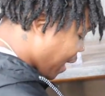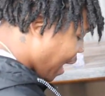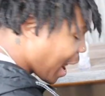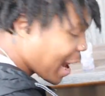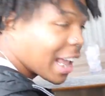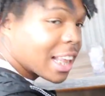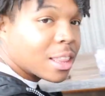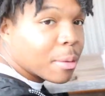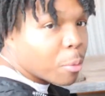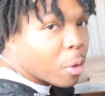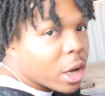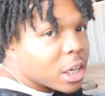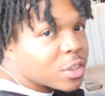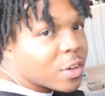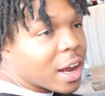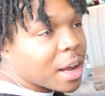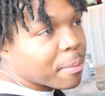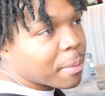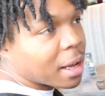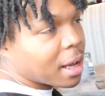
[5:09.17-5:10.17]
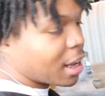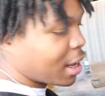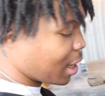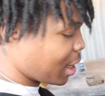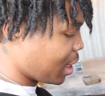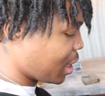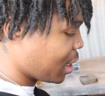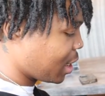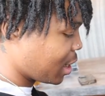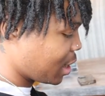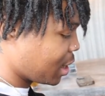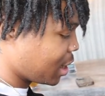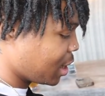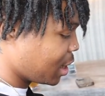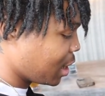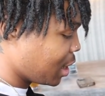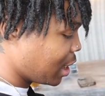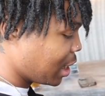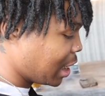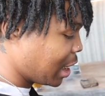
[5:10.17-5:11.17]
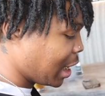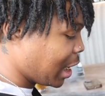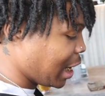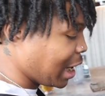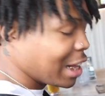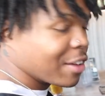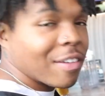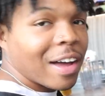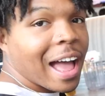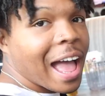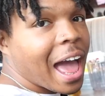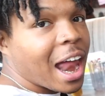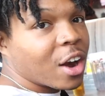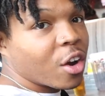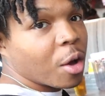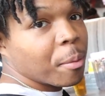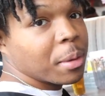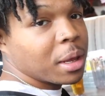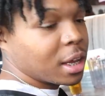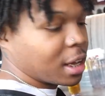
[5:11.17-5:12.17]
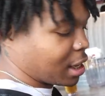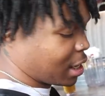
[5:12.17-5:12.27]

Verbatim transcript: to get the boys right, man. You know, I had it on me.